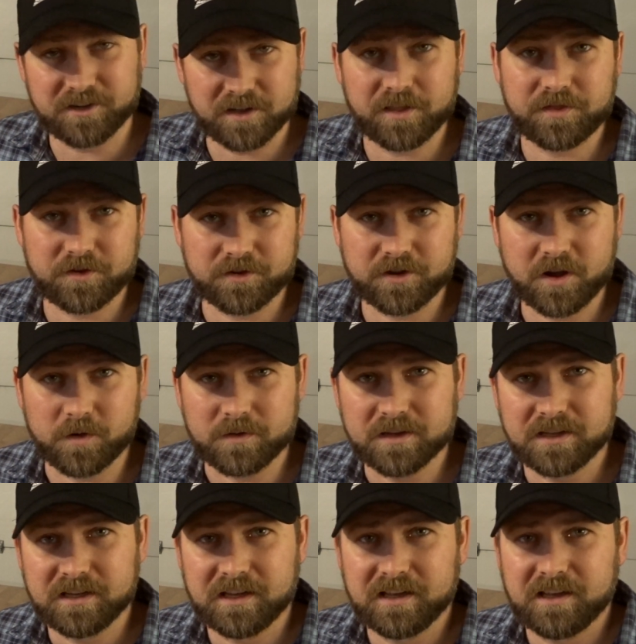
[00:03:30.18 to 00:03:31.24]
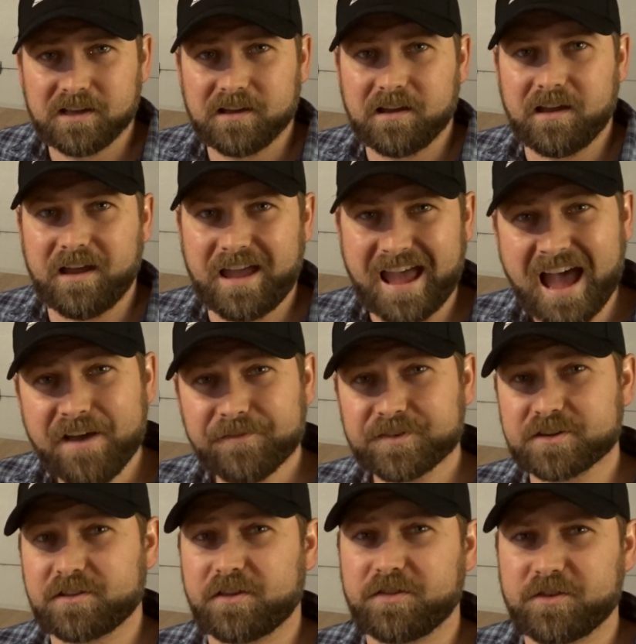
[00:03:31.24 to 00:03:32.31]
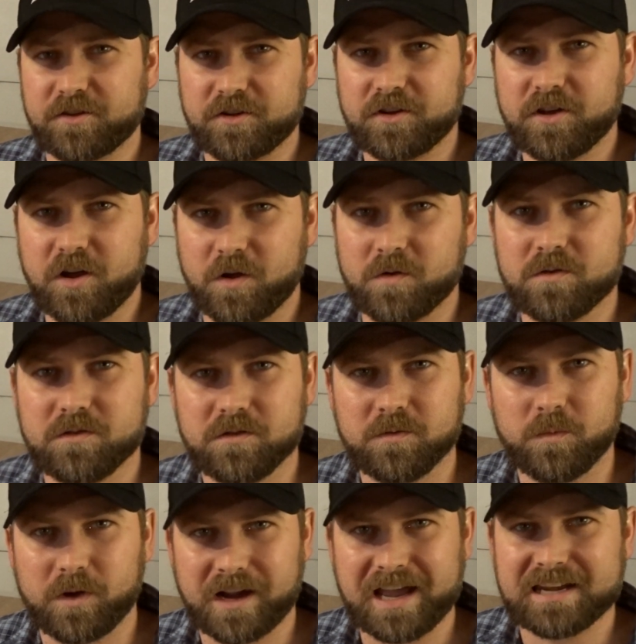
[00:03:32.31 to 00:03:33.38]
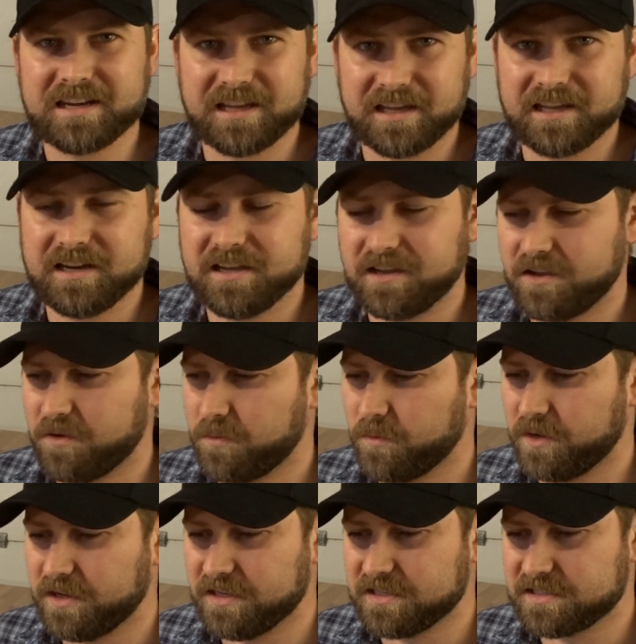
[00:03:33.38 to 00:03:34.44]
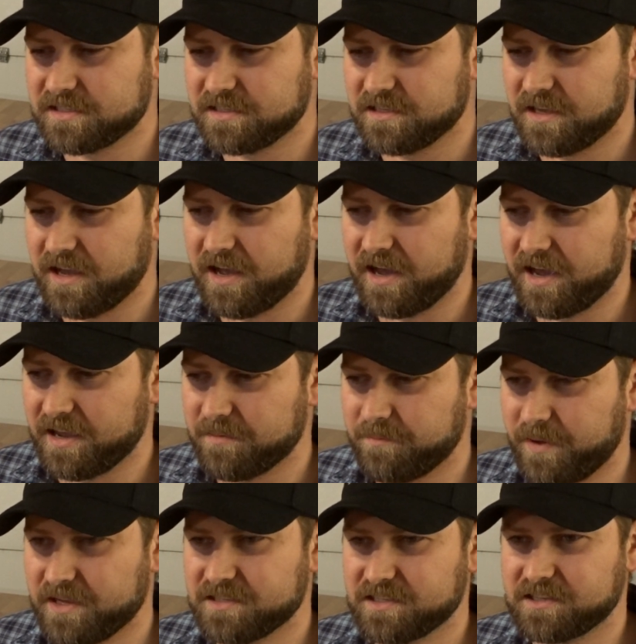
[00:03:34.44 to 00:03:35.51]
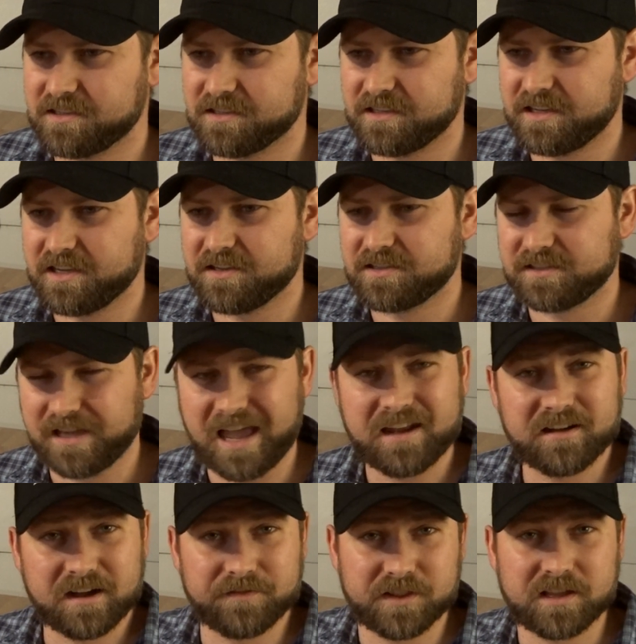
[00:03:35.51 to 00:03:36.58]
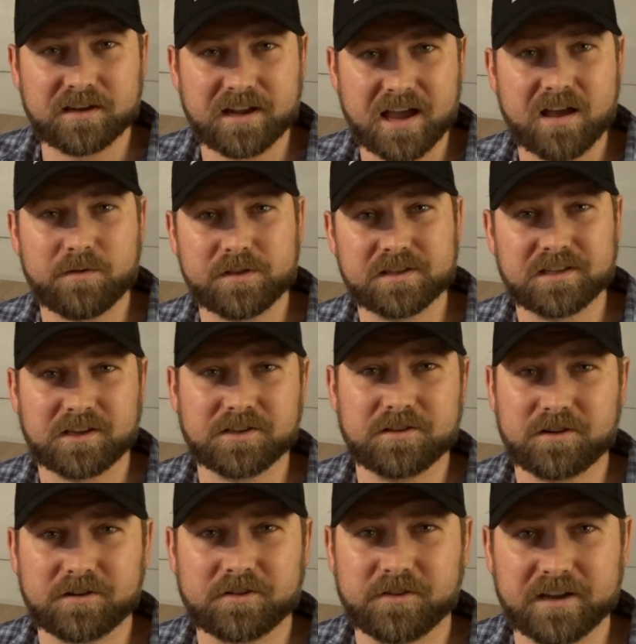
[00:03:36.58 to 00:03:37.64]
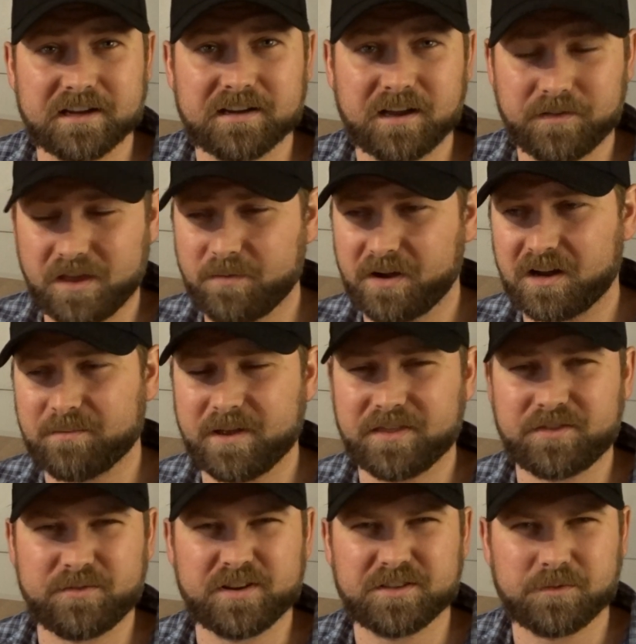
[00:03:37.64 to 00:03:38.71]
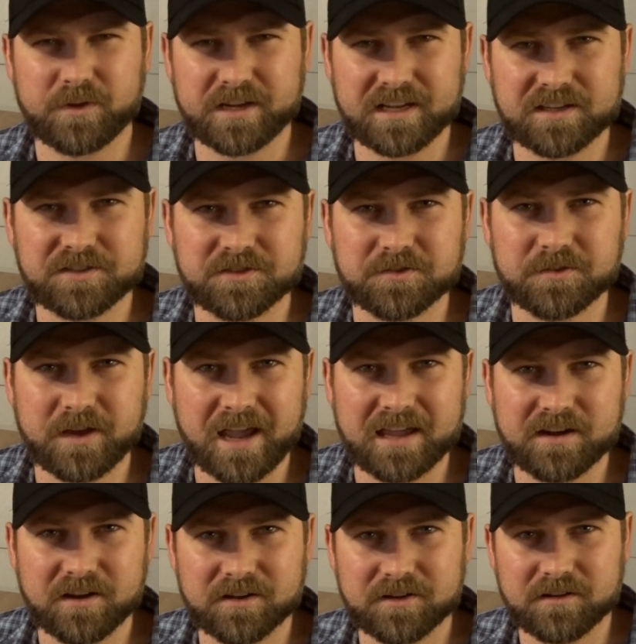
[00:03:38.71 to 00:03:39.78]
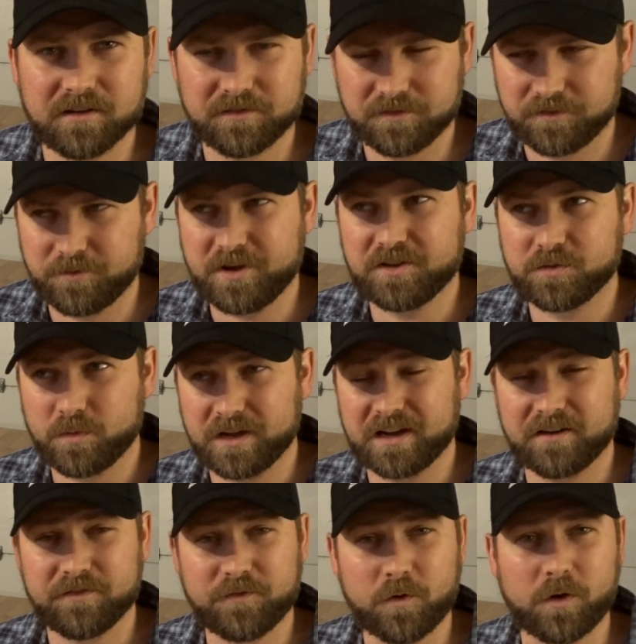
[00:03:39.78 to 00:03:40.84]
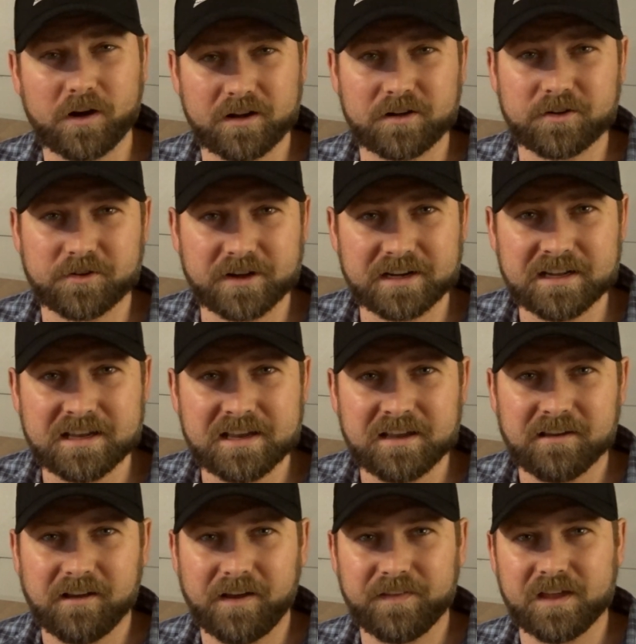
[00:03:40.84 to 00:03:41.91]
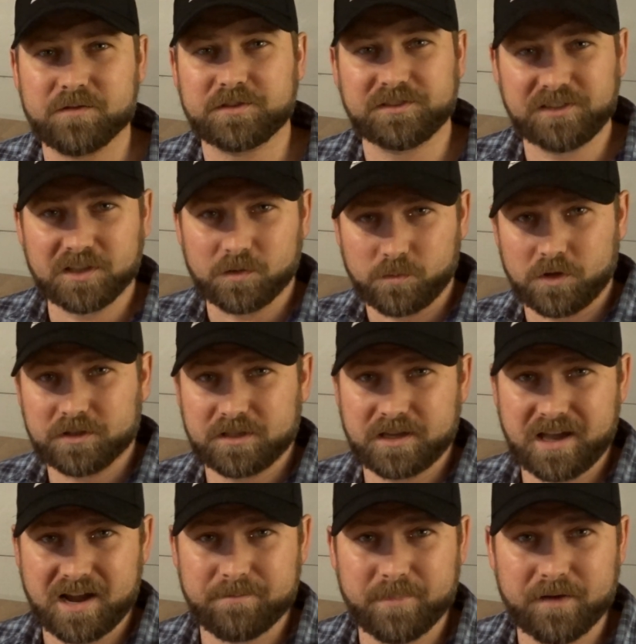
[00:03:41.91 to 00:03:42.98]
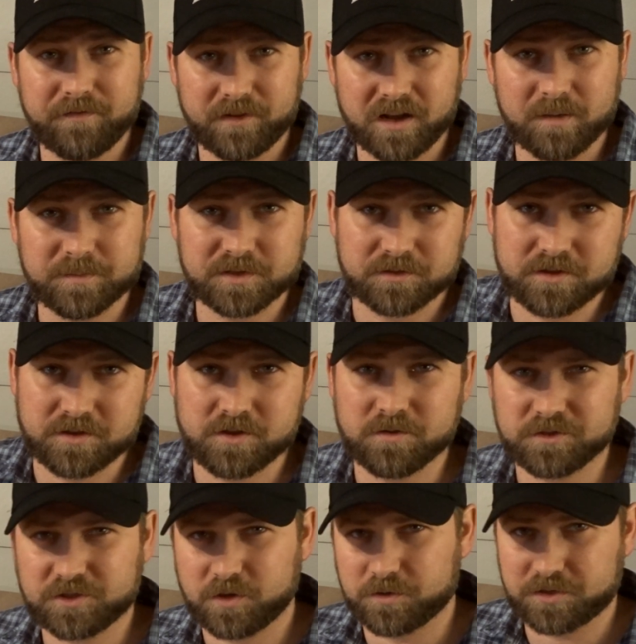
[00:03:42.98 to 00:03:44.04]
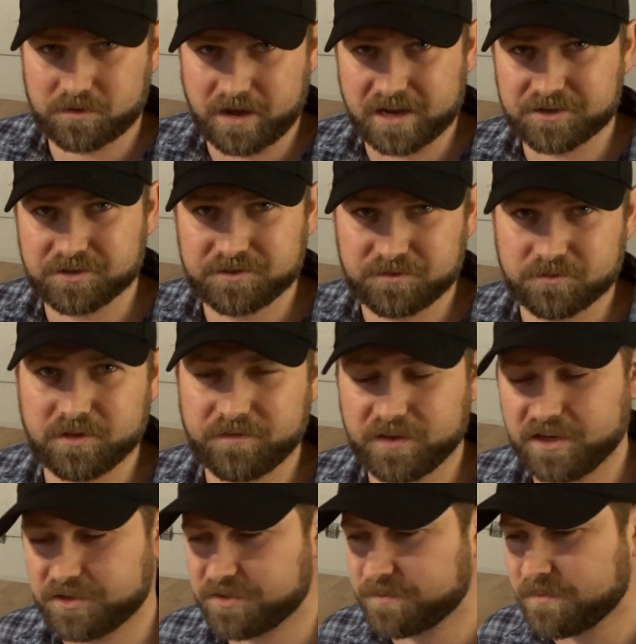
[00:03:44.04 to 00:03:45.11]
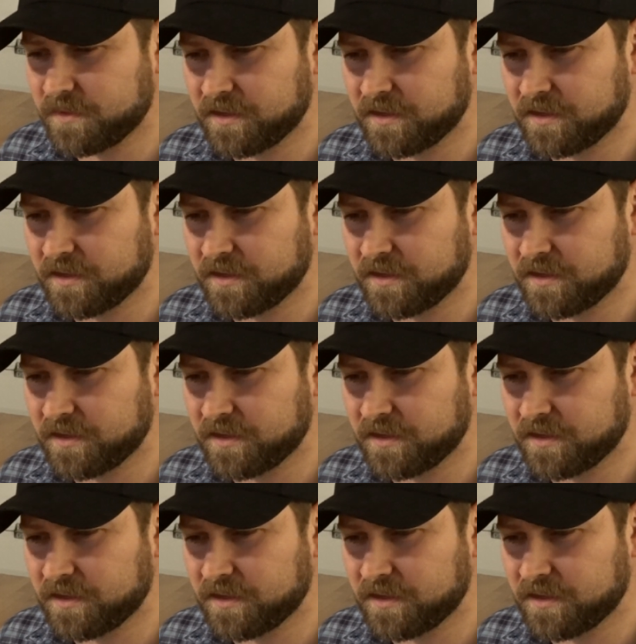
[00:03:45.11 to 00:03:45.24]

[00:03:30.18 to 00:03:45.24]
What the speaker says: another 3rd coat. After the 3rd coat, what I did was I basically sanded everything down with 600 grit. Now they recommend 320 to 400 grit, and then steel wool to kind of buff it up so that you don't show scratches through the finish.